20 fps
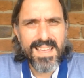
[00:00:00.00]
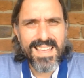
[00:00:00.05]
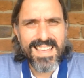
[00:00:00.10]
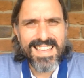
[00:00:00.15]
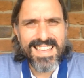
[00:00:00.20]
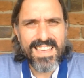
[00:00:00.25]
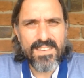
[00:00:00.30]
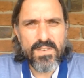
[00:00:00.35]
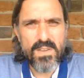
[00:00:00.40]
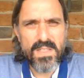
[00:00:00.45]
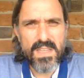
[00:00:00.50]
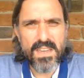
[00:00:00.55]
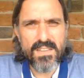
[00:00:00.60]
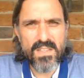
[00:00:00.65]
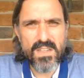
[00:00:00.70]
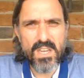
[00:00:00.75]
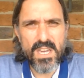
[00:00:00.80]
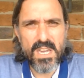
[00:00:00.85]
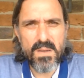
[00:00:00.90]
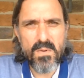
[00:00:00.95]
if you think of the
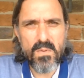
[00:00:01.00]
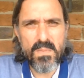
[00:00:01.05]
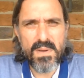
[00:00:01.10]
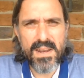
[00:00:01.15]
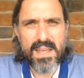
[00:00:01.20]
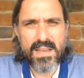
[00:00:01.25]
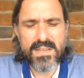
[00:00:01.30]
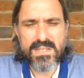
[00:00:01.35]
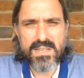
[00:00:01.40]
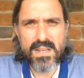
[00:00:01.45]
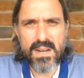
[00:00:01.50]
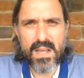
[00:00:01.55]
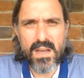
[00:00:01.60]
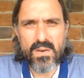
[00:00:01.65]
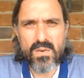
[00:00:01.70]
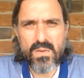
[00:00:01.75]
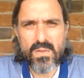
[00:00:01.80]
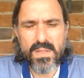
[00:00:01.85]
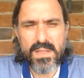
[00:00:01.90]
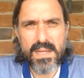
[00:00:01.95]
Cuba Medio Siglo
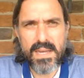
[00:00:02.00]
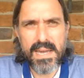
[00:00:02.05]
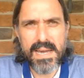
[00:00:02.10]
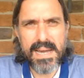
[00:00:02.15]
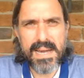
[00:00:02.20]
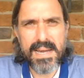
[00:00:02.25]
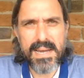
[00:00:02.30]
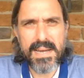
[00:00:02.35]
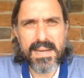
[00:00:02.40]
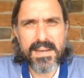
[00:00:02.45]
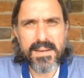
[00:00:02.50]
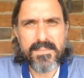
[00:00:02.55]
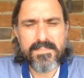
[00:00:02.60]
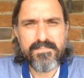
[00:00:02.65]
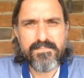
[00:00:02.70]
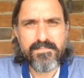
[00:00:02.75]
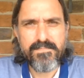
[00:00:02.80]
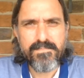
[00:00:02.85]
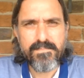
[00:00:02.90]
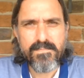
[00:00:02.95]
or the
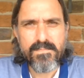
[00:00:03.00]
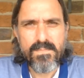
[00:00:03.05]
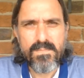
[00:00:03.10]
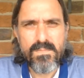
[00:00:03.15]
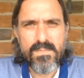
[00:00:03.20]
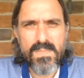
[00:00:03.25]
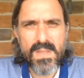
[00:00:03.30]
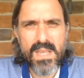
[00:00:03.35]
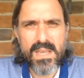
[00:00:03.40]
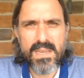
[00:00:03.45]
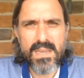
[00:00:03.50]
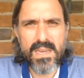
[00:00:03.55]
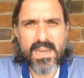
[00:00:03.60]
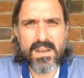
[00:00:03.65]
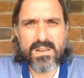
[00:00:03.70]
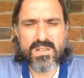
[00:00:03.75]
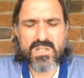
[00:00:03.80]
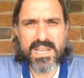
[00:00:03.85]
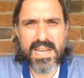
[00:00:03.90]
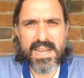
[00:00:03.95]

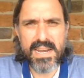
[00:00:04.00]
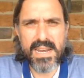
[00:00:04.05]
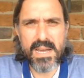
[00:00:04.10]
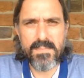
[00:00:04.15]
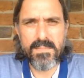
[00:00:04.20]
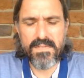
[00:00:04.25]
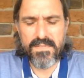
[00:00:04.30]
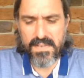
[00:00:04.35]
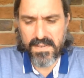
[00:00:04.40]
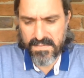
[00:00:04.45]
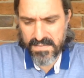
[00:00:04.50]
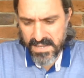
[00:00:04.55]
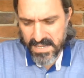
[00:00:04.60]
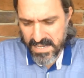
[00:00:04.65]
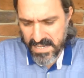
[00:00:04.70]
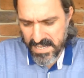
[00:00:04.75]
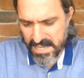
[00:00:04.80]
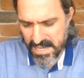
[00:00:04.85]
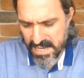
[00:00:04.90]
Kitase number 50,